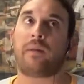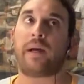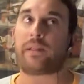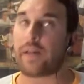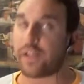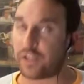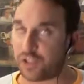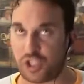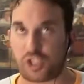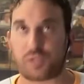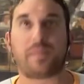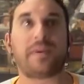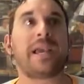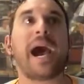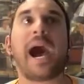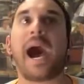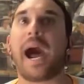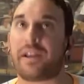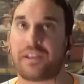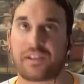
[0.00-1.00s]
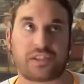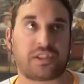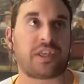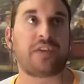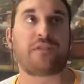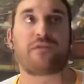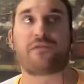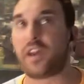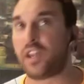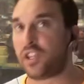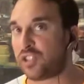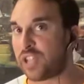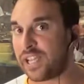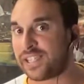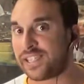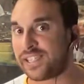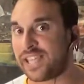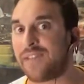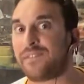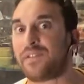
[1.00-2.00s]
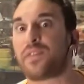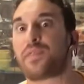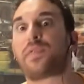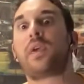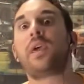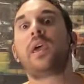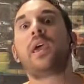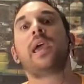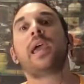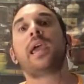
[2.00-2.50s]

Like, let's just be honest. He finished at seventh.